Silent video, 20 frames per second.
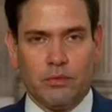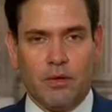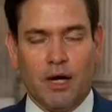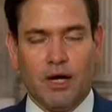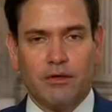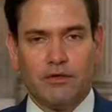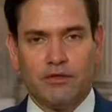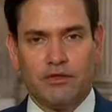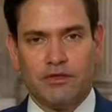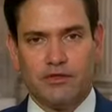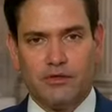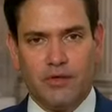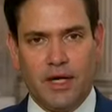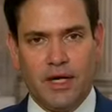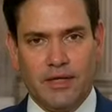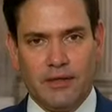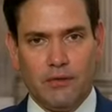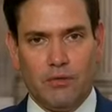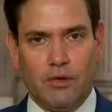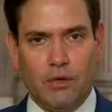democracy's
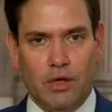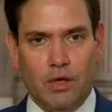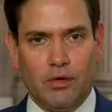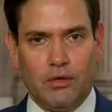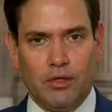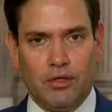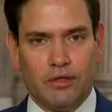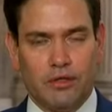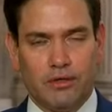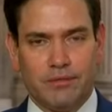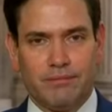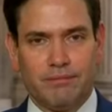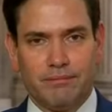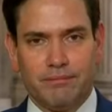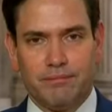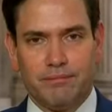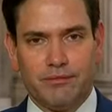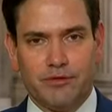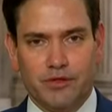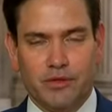great and we'll go to your
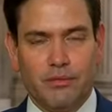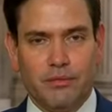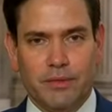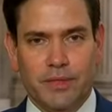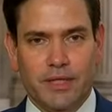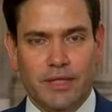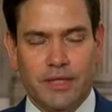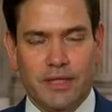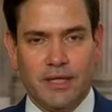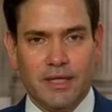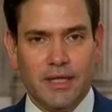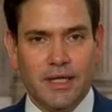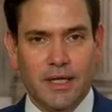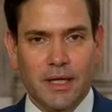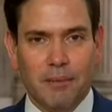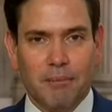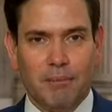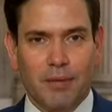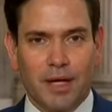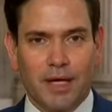Zoom meeting,
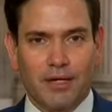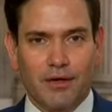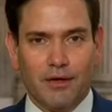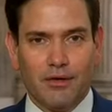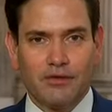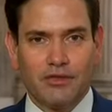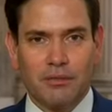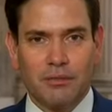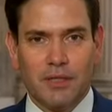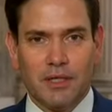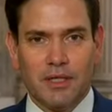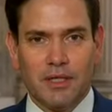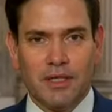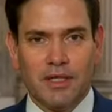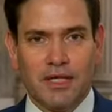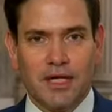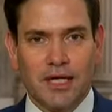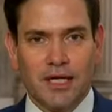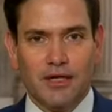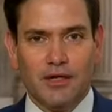but
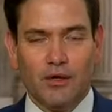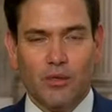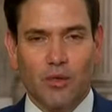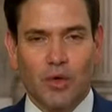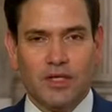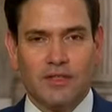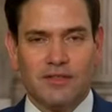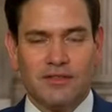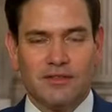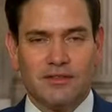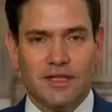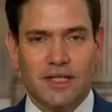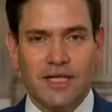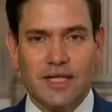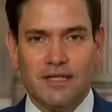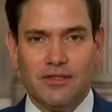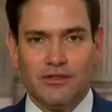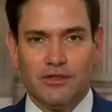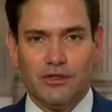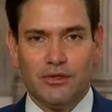ultimately, you know, what is this
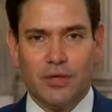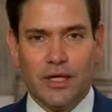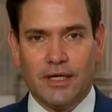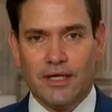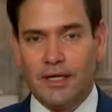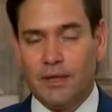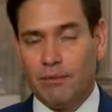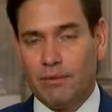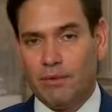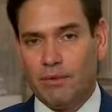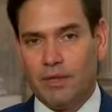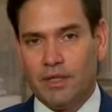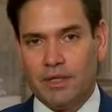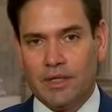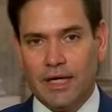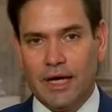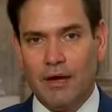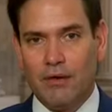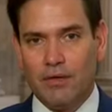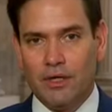lead to, and can we really
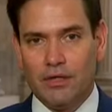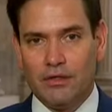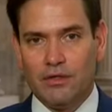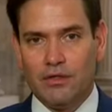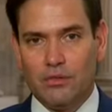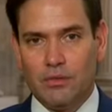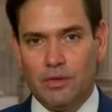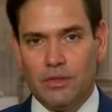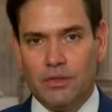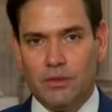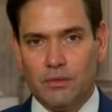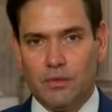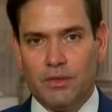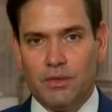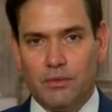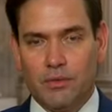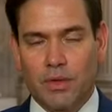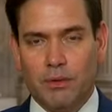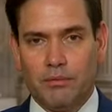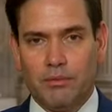count on you when the, when
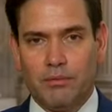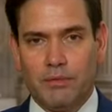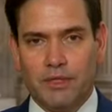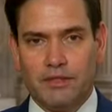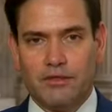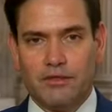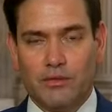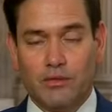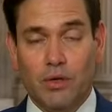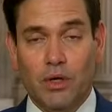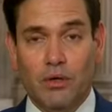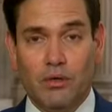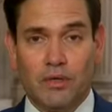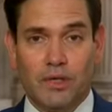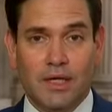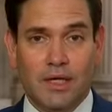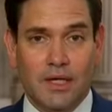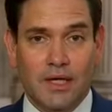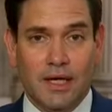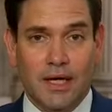the rubber meets the
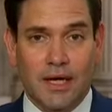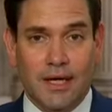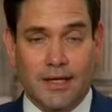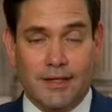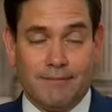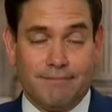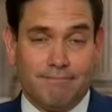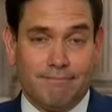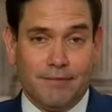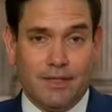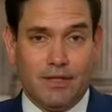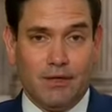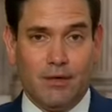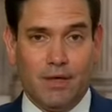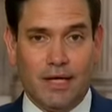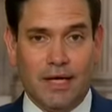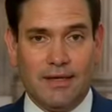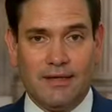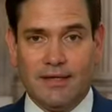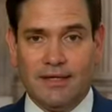road? And, you know,
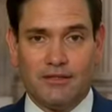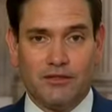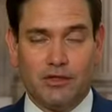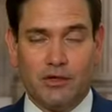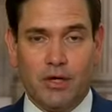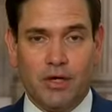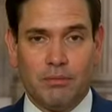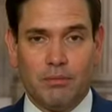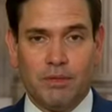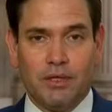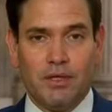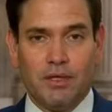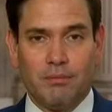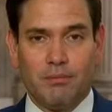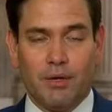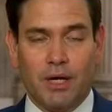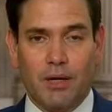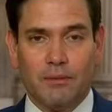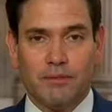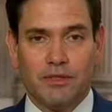I think it's a credibility
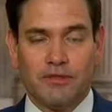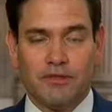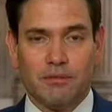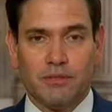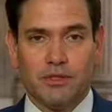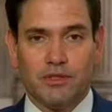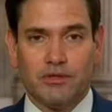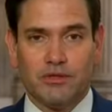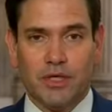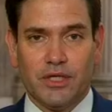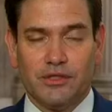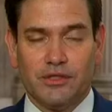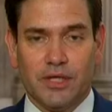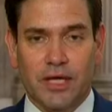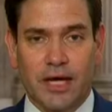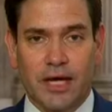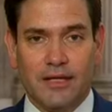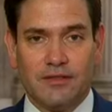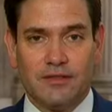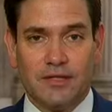problem this administration
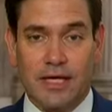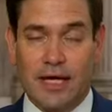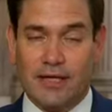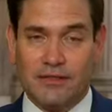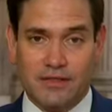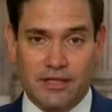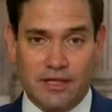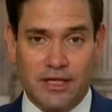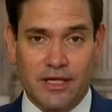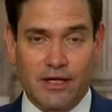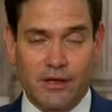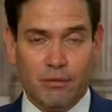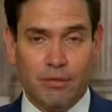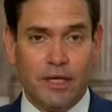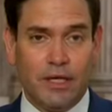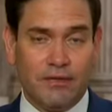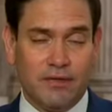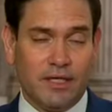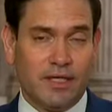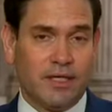has. It has it here,
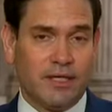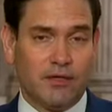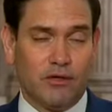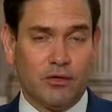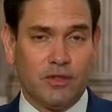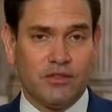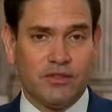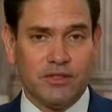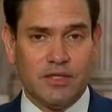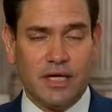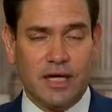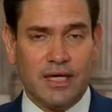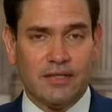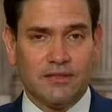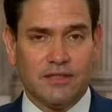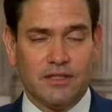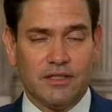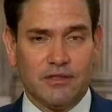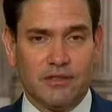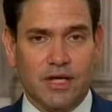but I think it increasingly
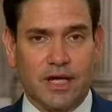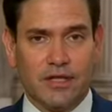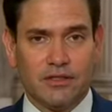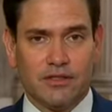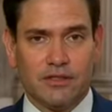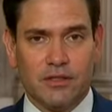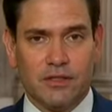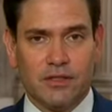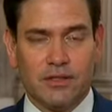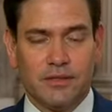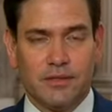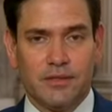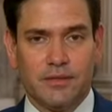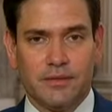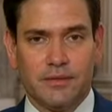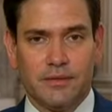has it internationally.